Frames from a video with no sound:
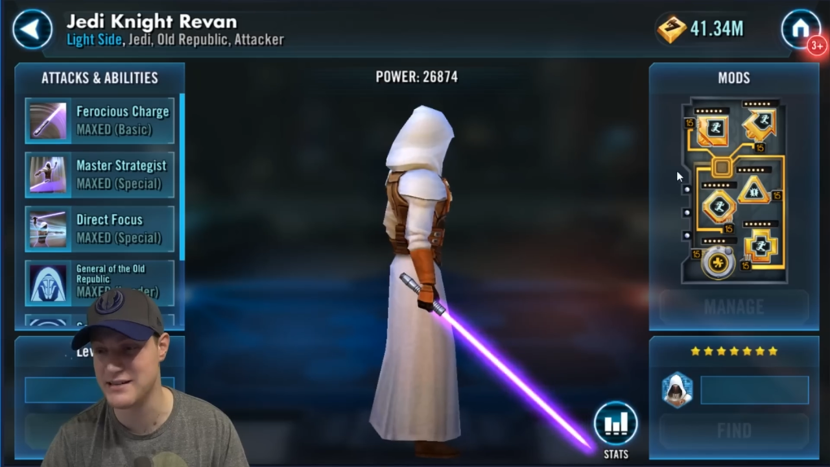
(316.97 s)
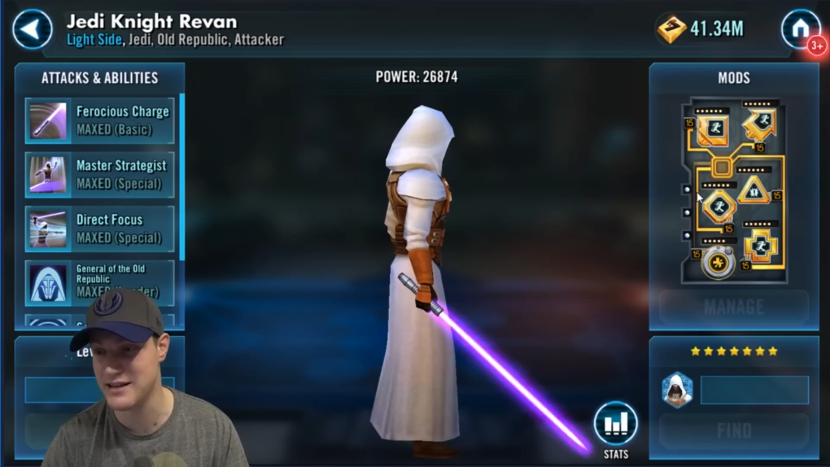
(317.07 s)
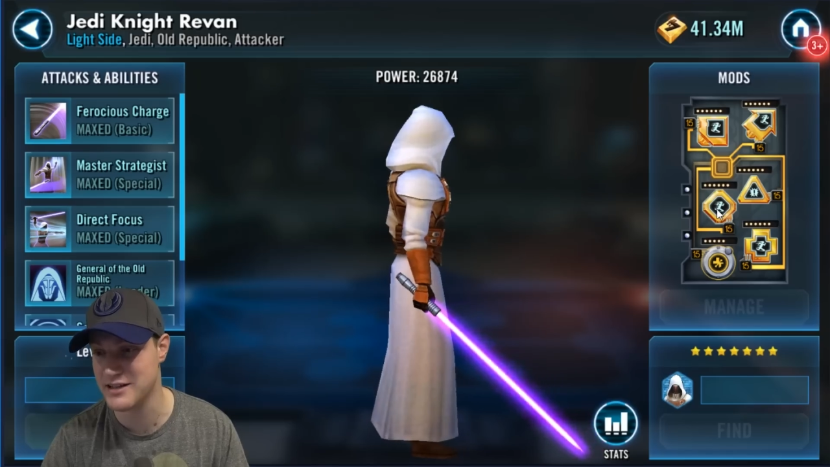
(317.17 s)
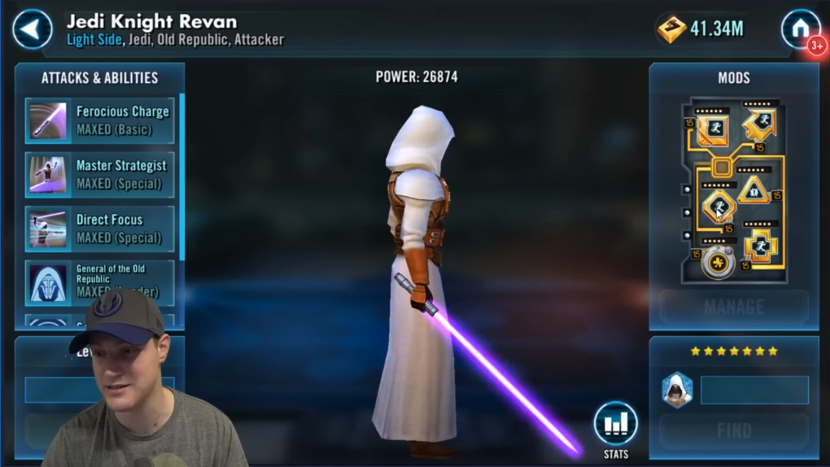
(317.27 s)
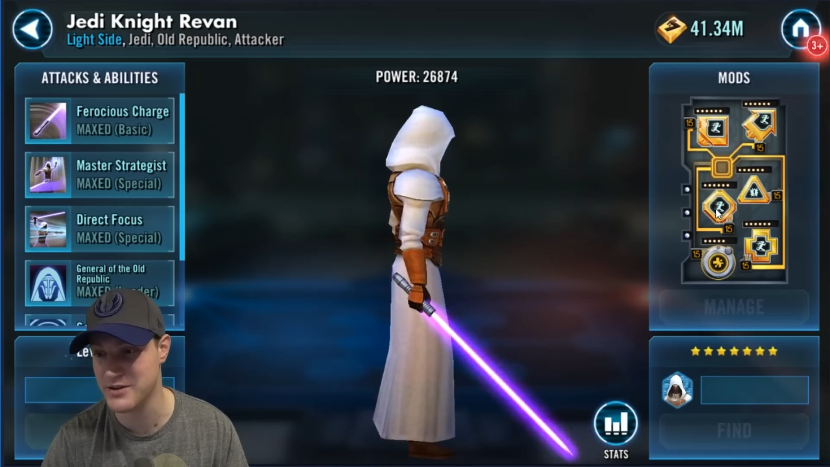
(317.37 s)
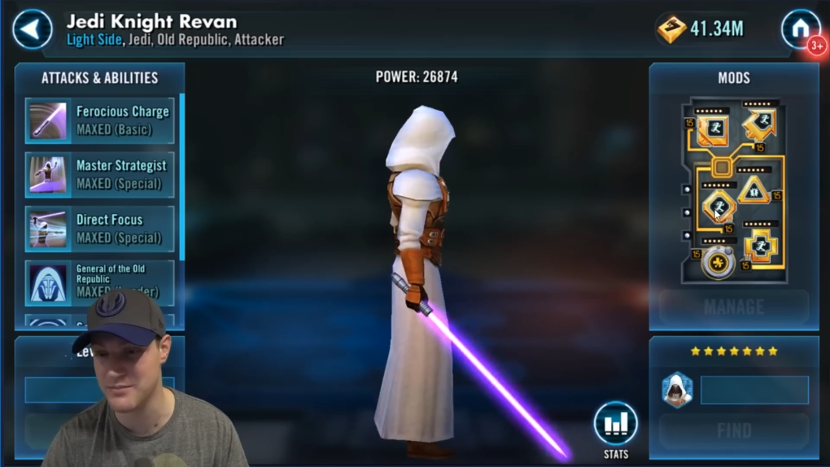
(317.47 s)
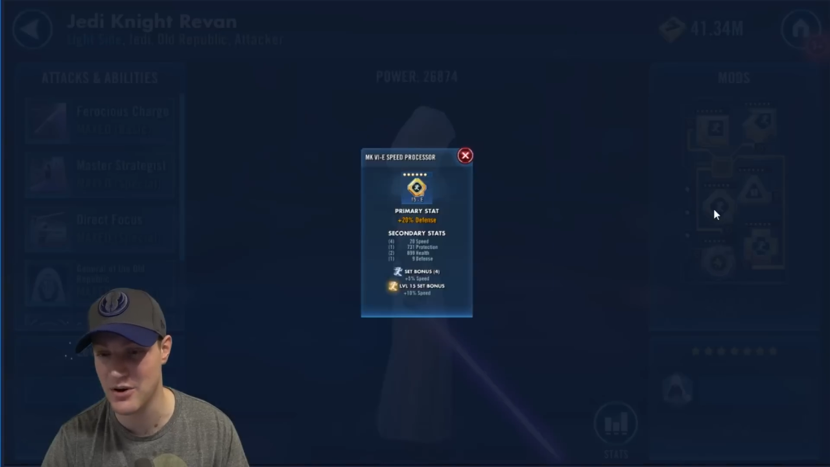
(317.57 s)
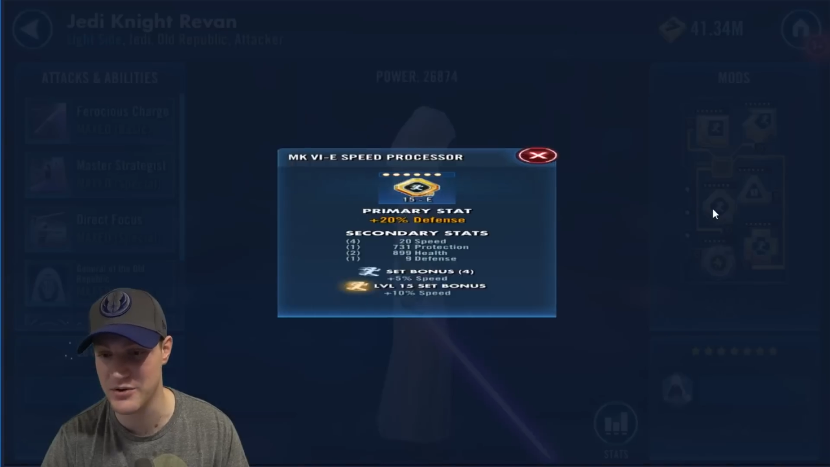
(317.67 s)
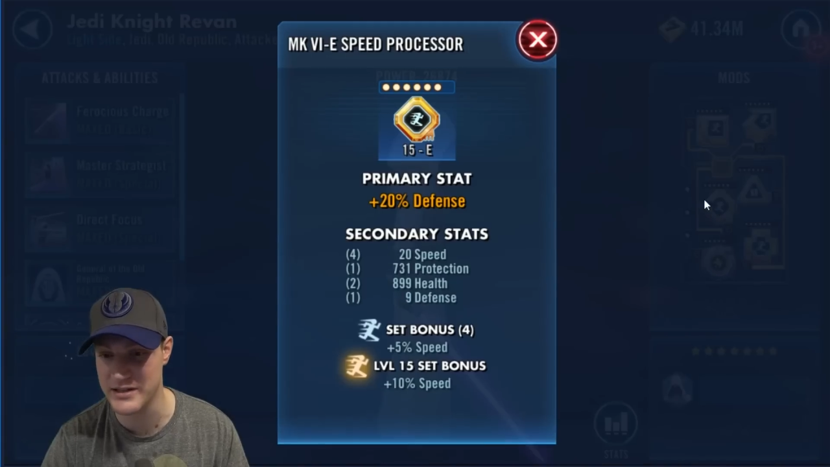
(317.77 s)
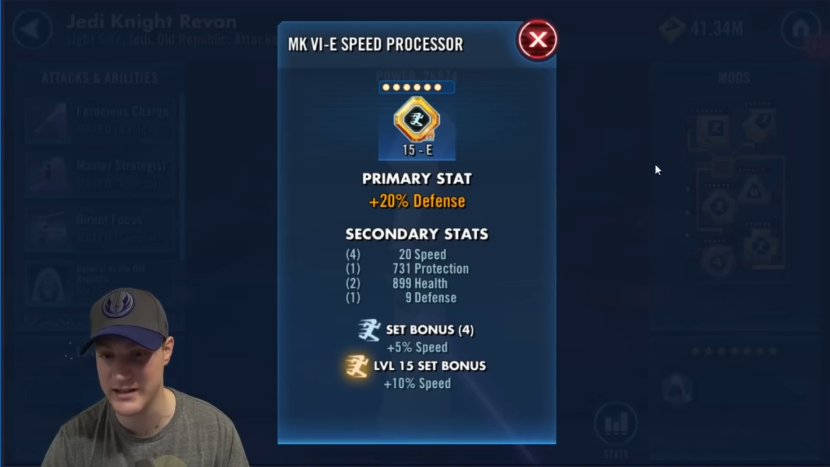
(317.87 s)
he has some good
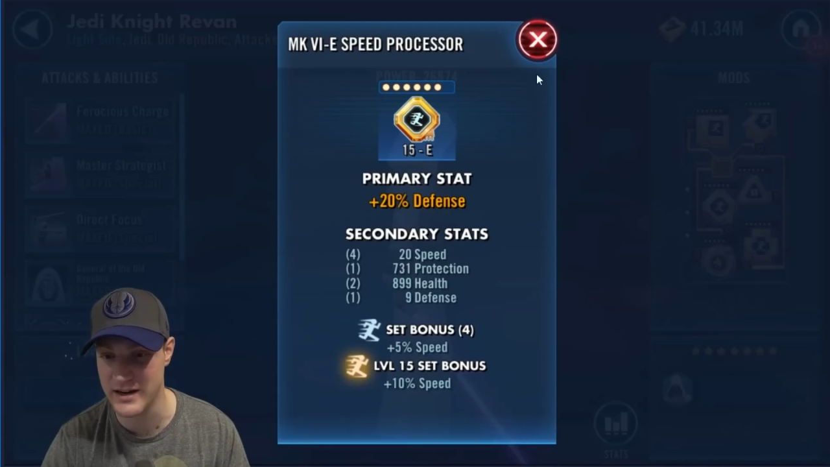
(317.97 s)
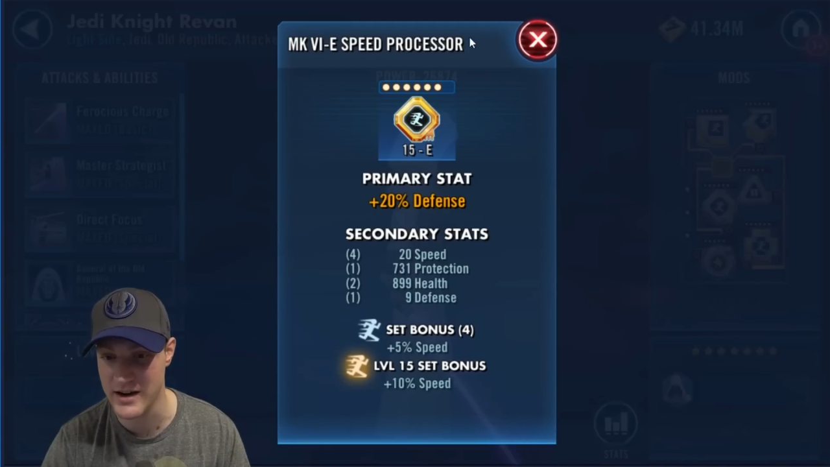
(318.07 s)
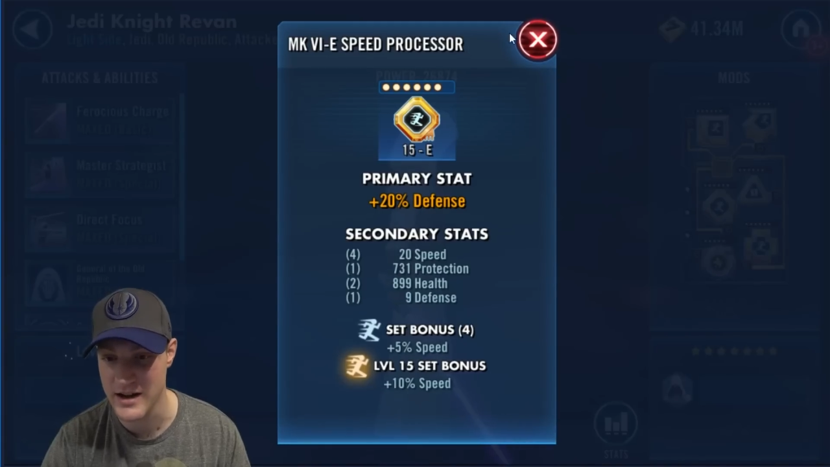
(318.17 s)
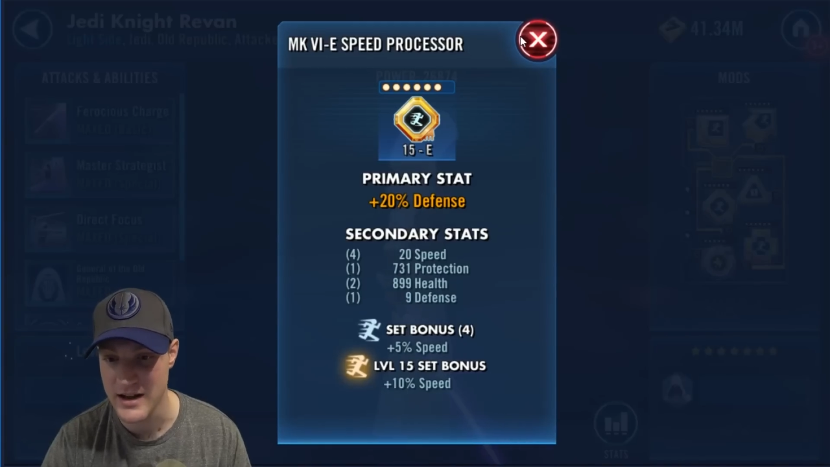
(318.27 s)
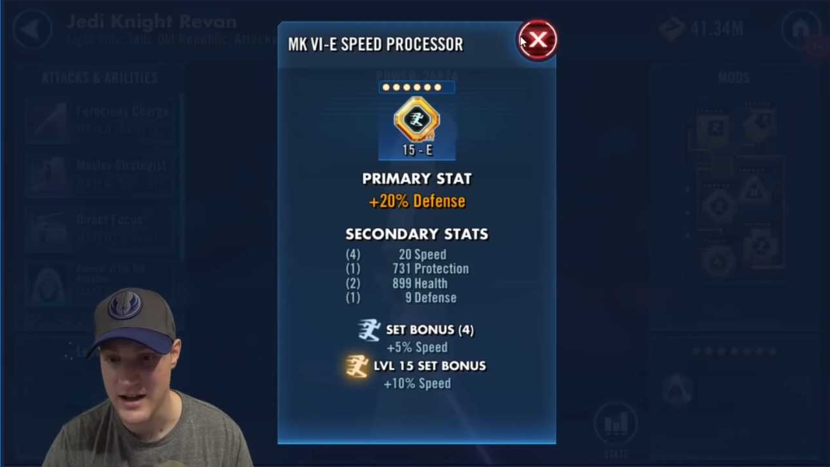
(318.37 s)
potency there.